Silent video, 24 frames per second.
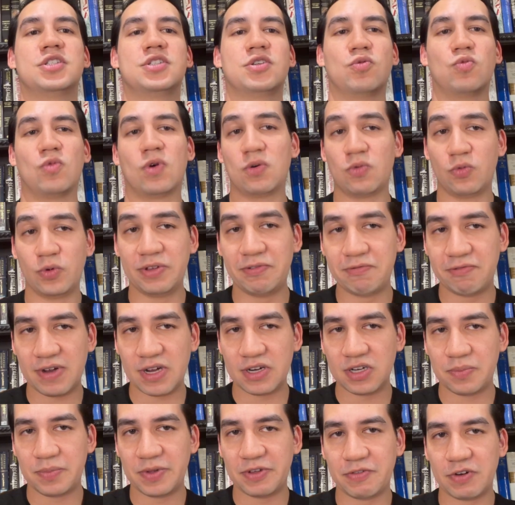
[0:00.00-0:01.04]
So what we've found
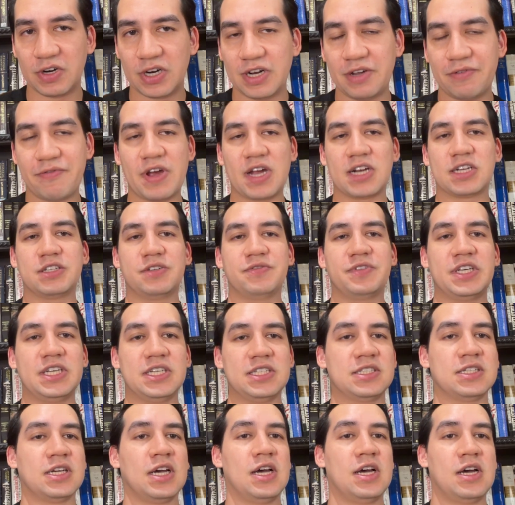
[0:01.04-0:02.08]
to be very effective
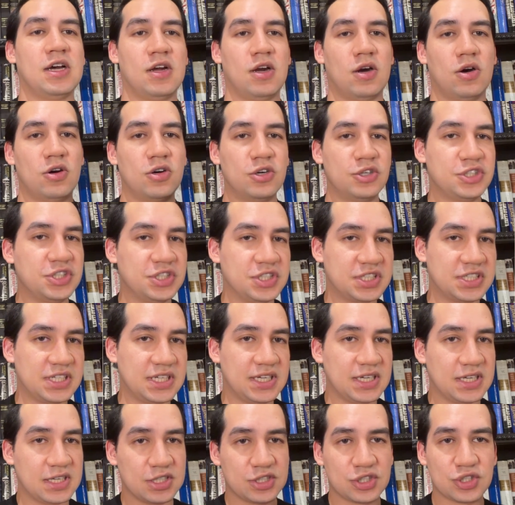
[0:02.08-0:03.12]
is
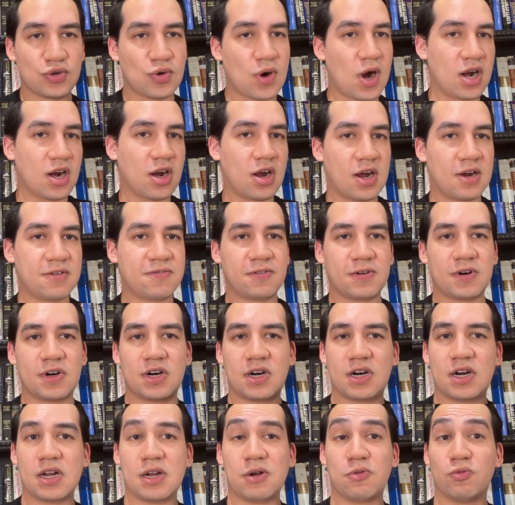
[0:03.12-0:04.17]
urgency, strong
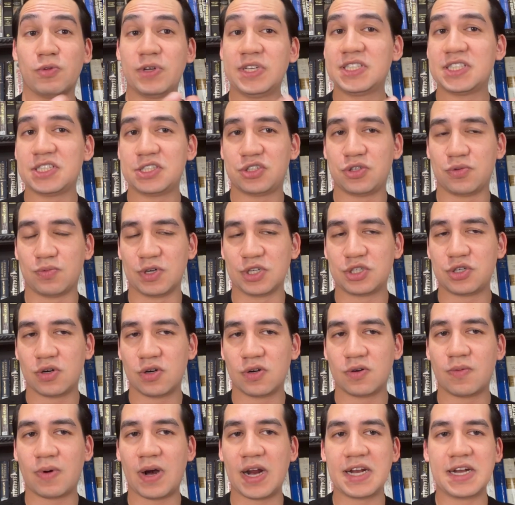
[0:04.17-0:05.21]
offer, a reason to
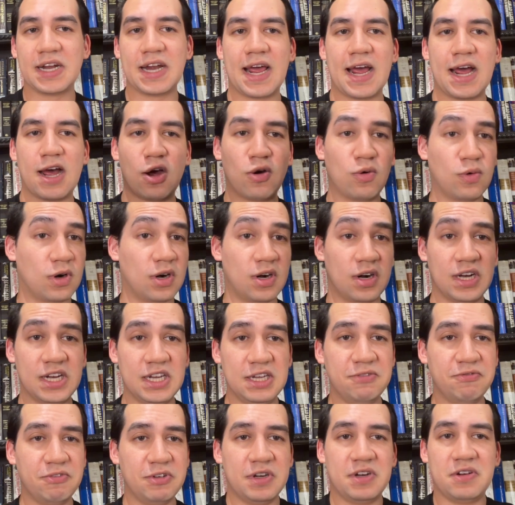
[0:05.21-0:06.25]
return right now, or
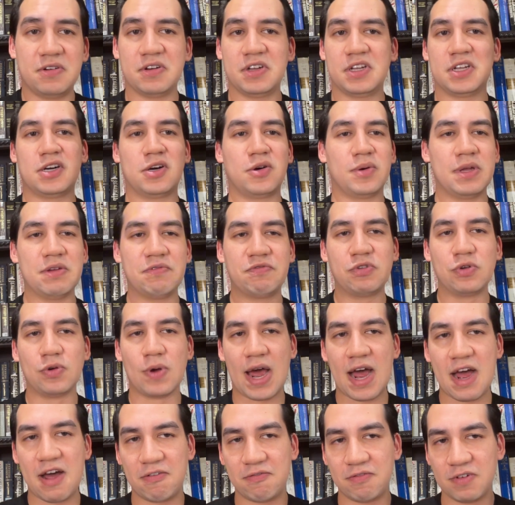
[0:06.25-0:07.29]
even, if you
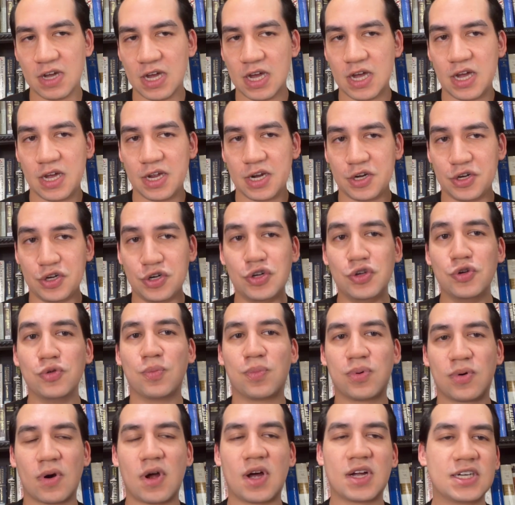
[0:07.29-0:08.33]
have new
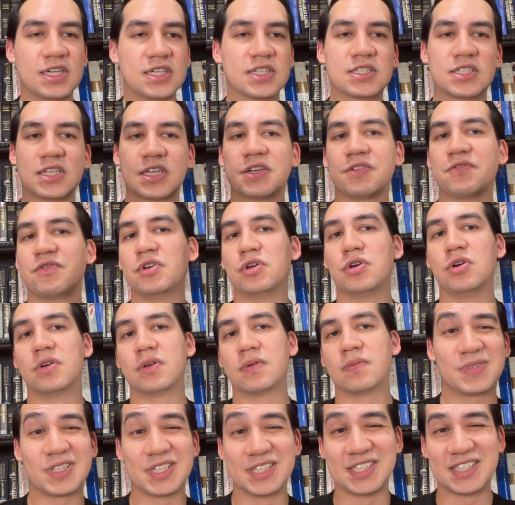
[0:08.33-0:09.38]
products, like if you're
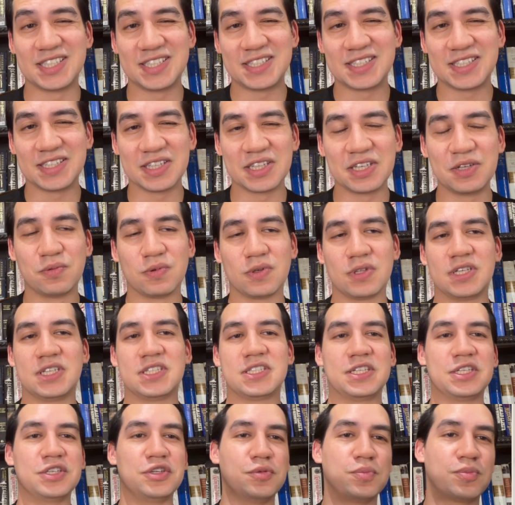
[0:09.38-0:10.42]
consistently
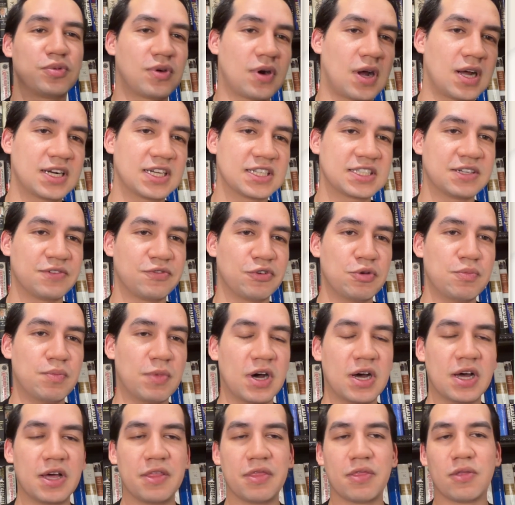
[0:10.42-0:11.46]
releasing new products every
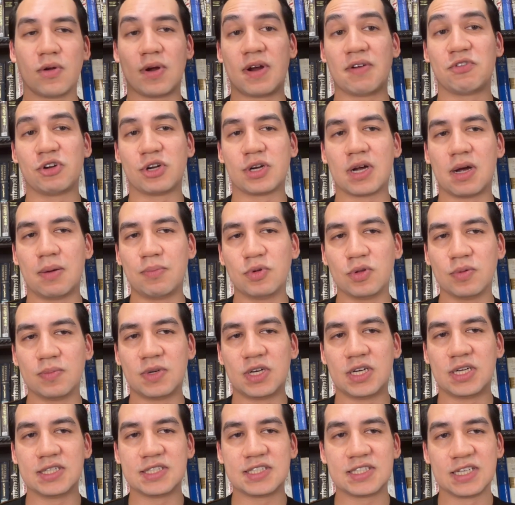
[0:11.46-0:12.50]
month or every couple
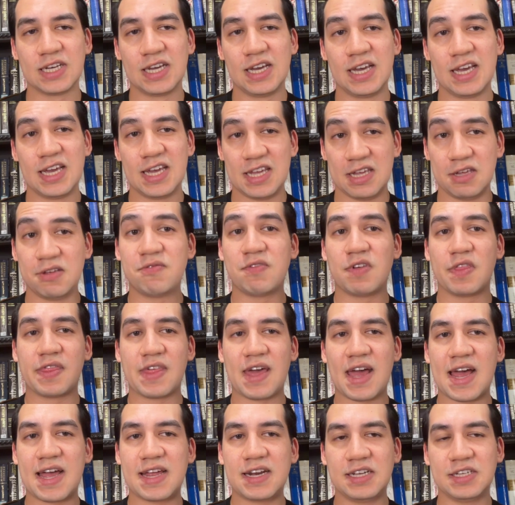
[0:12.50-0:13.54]
months, even
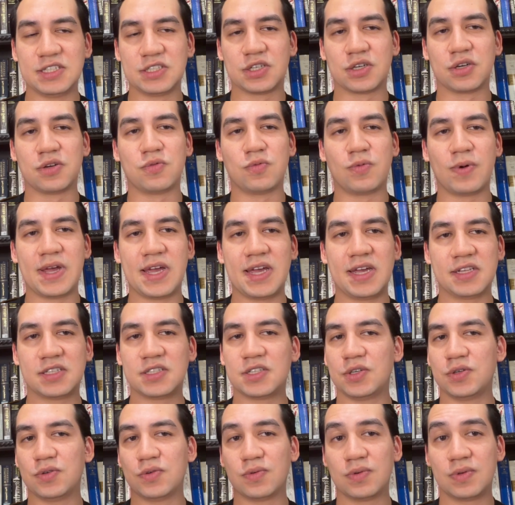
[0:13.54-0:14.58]
that is a good way
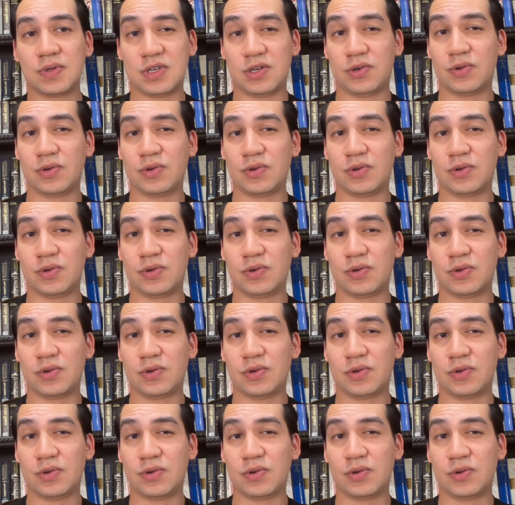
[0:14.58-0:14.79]
to,